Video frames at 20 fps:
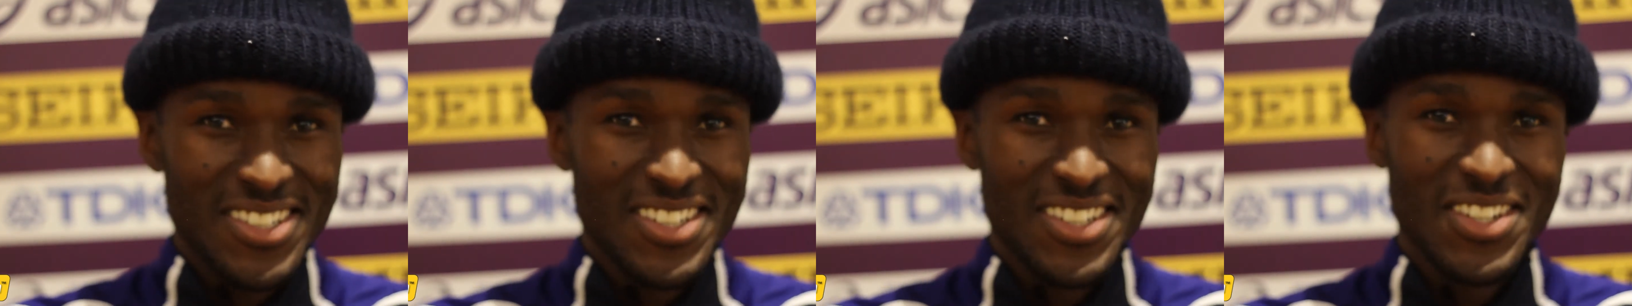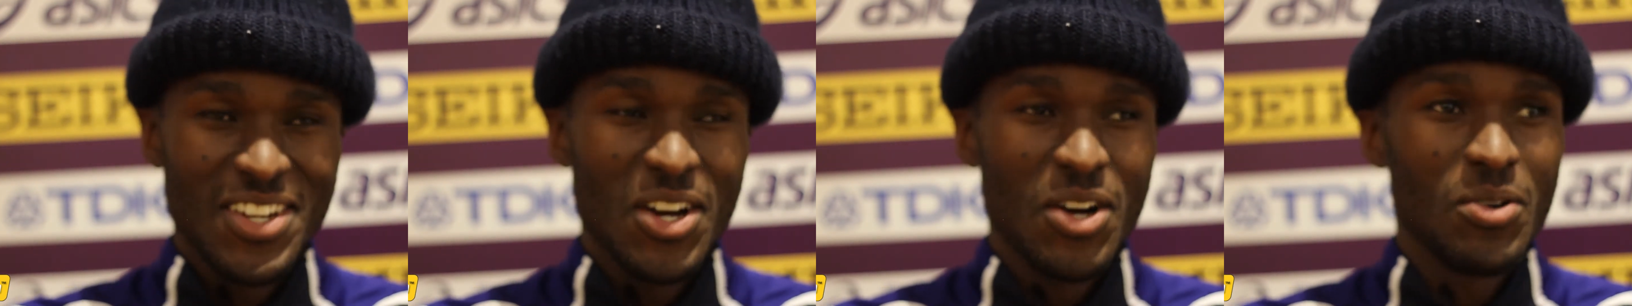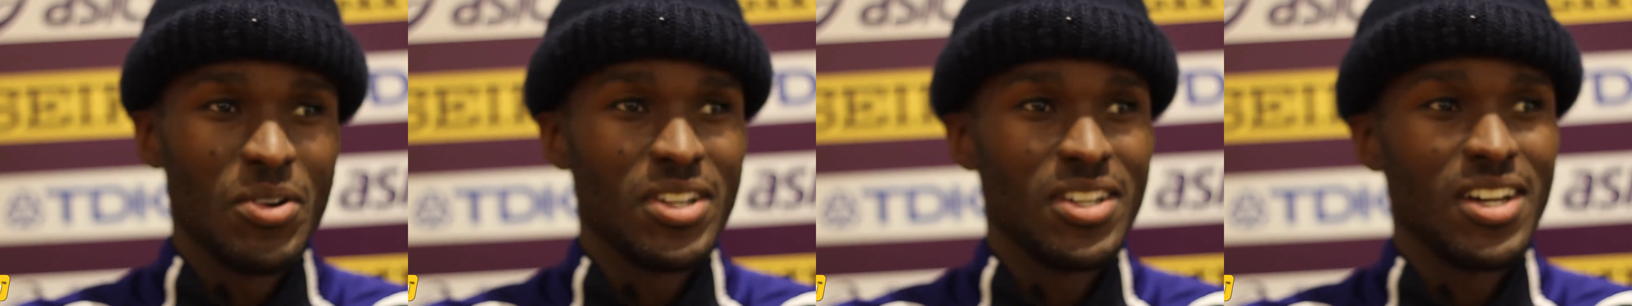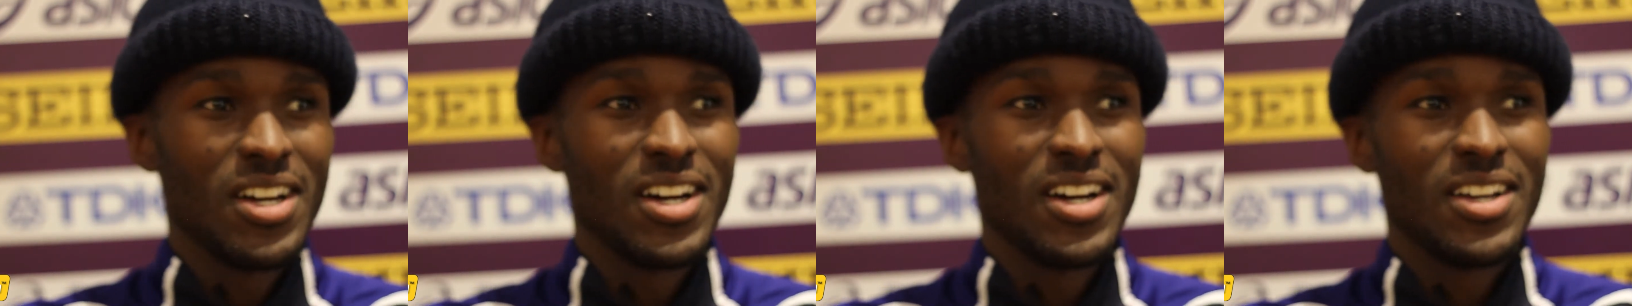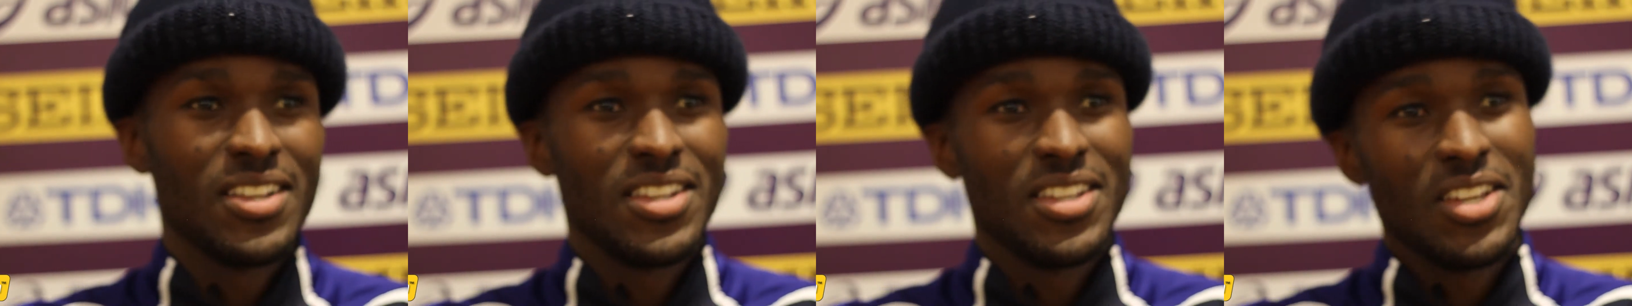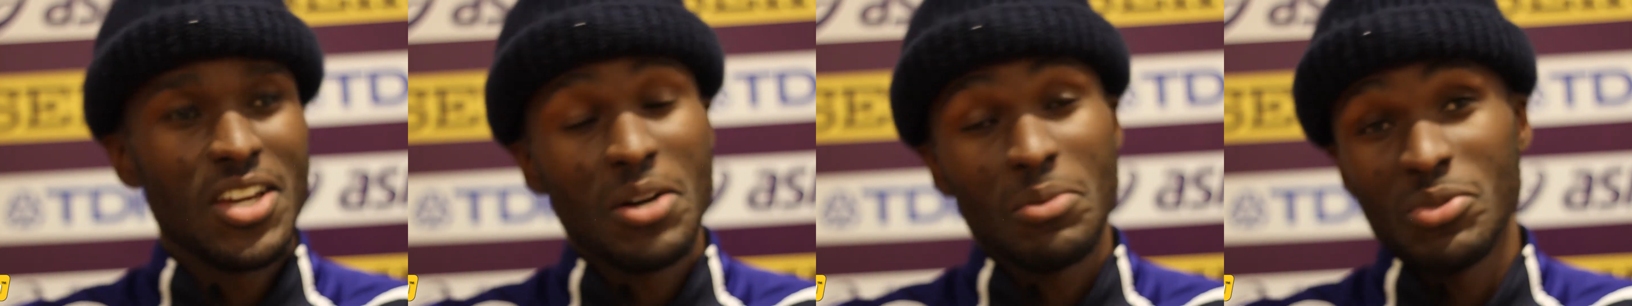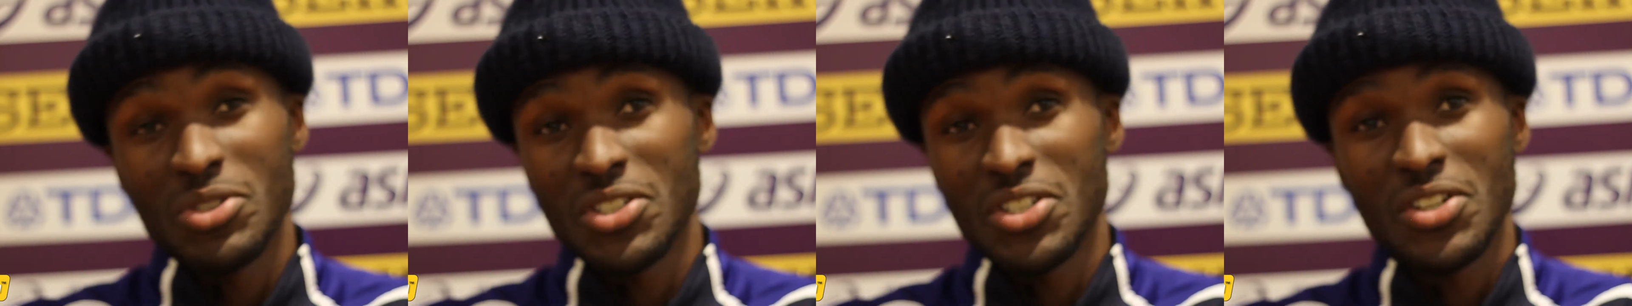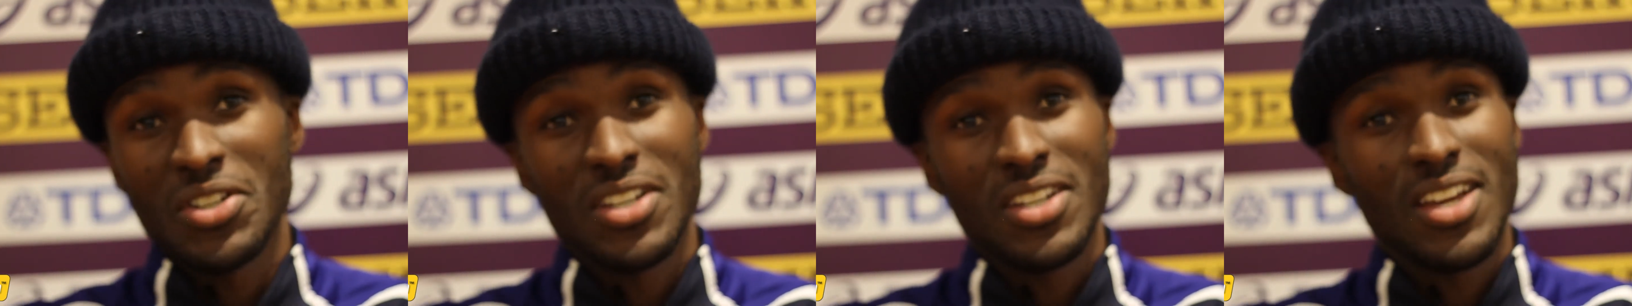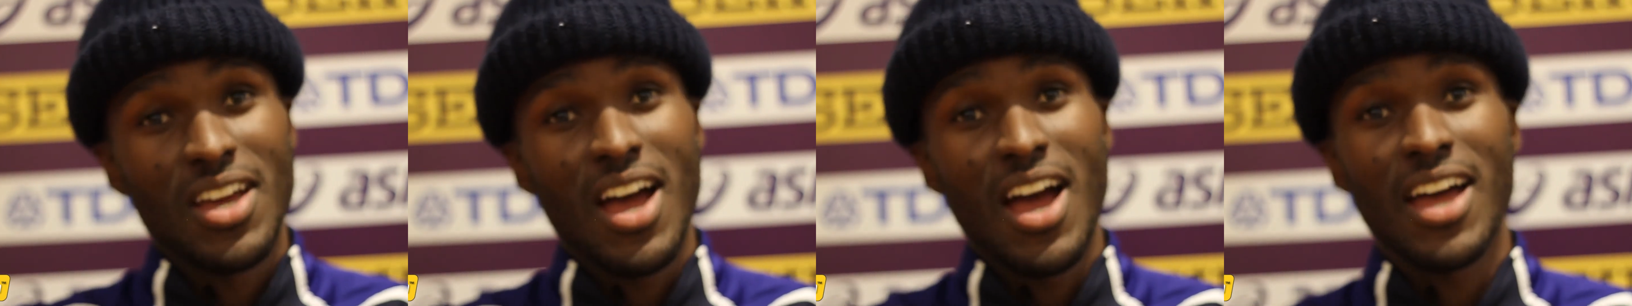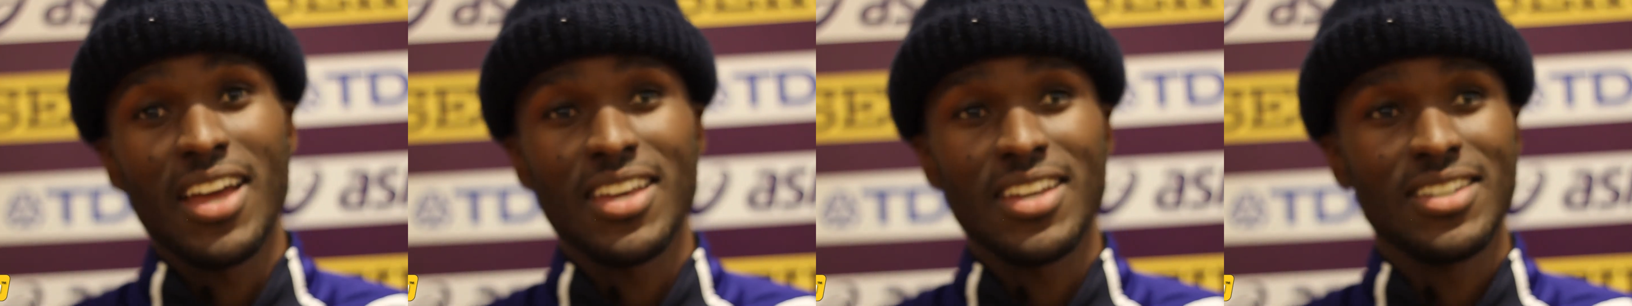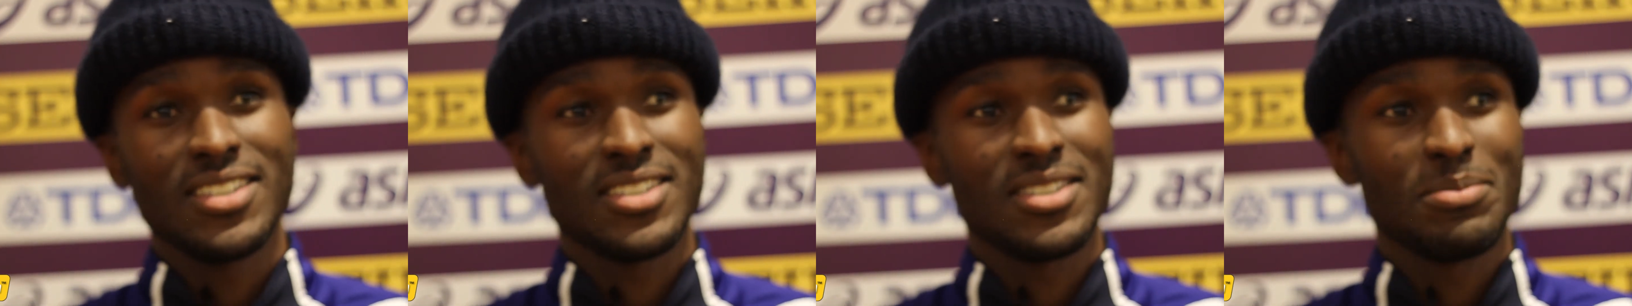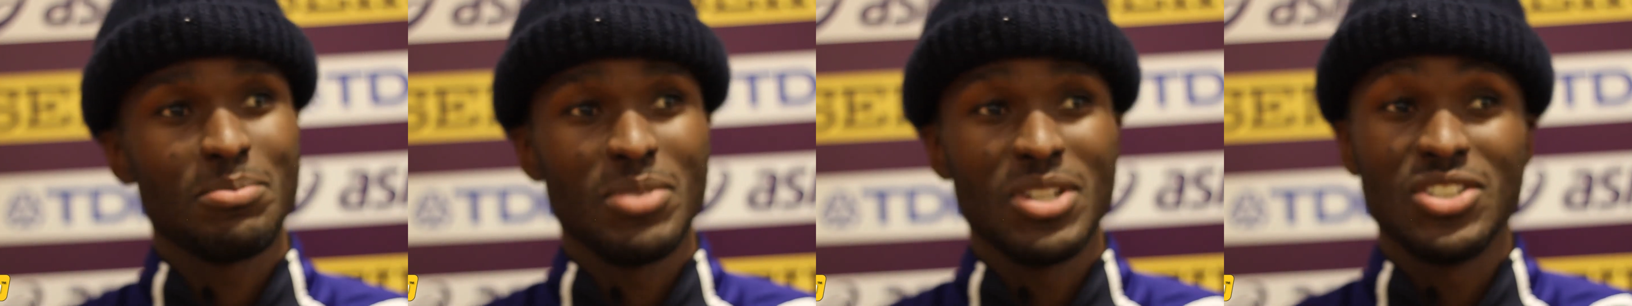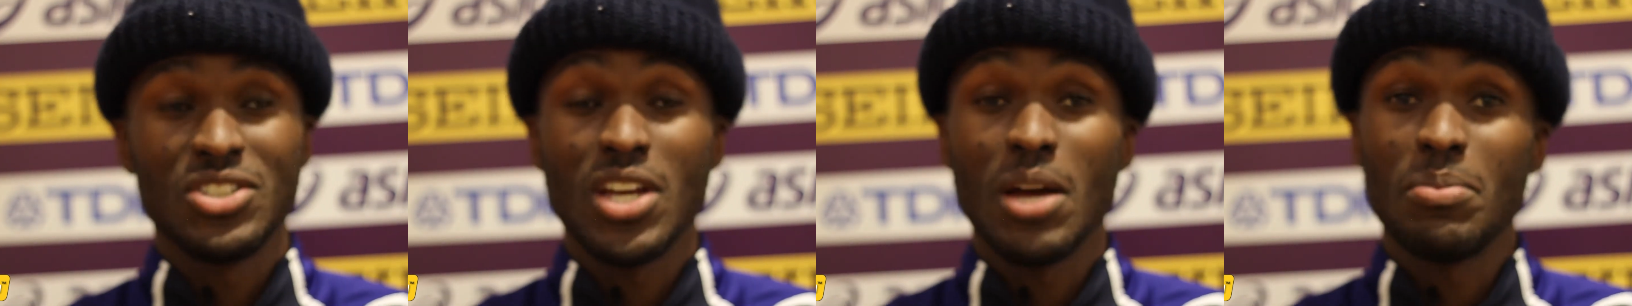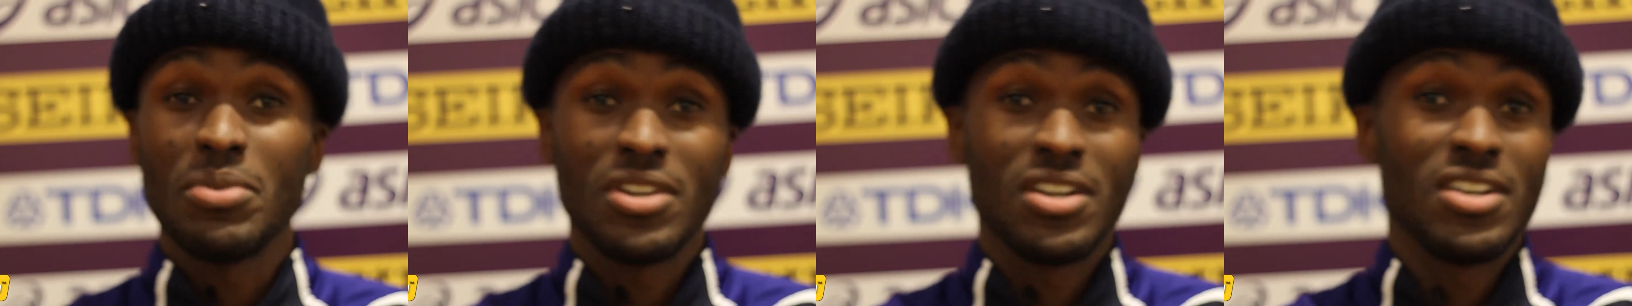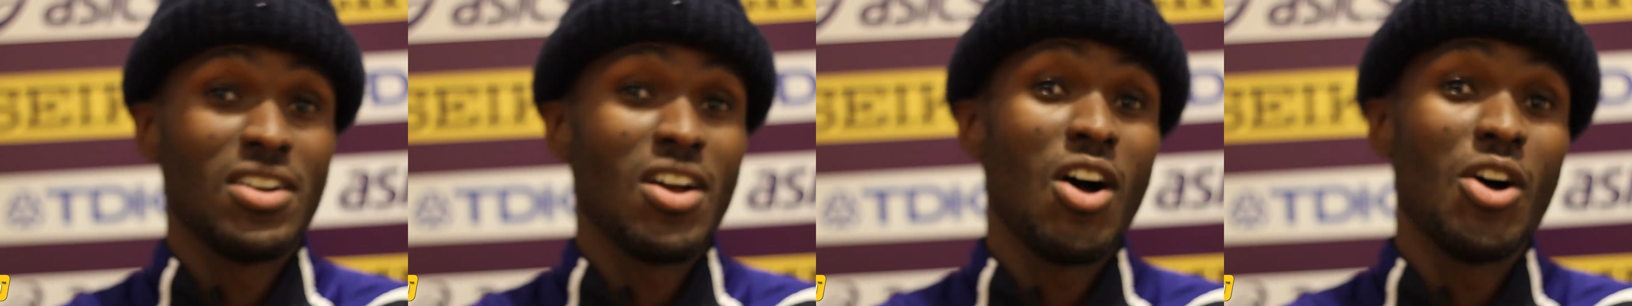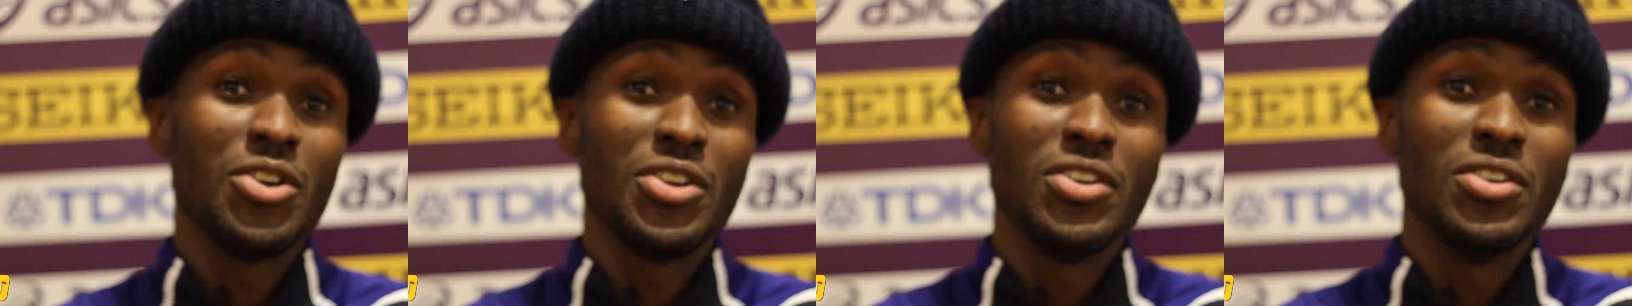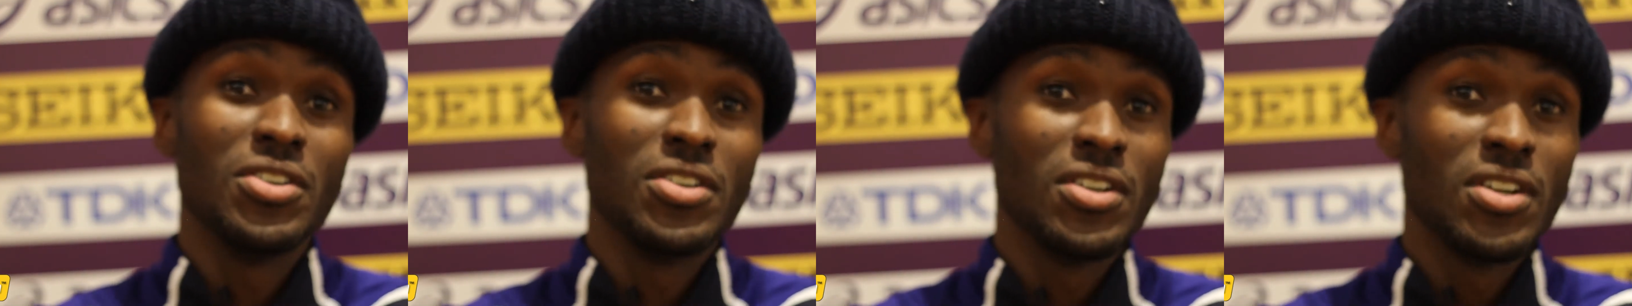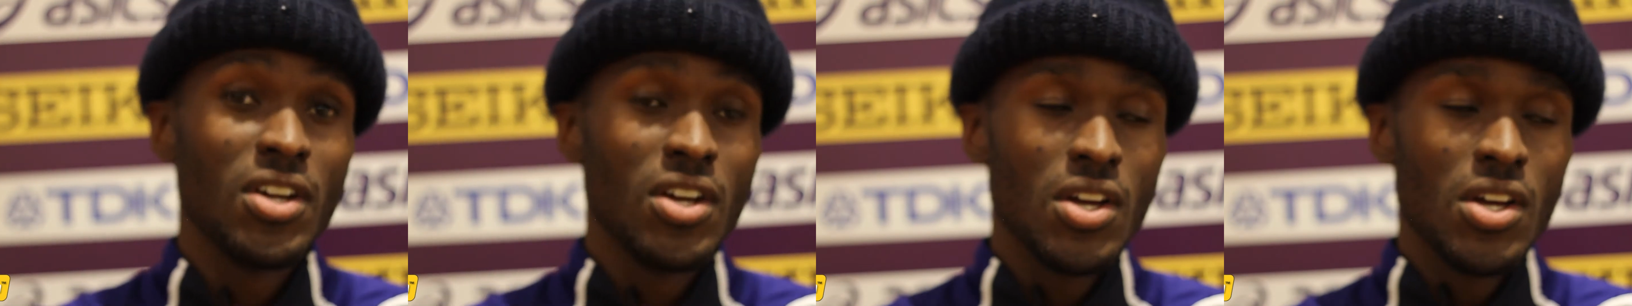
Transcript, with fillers: you know, and uh, the young Brazilian guy, he's been jumping good all year.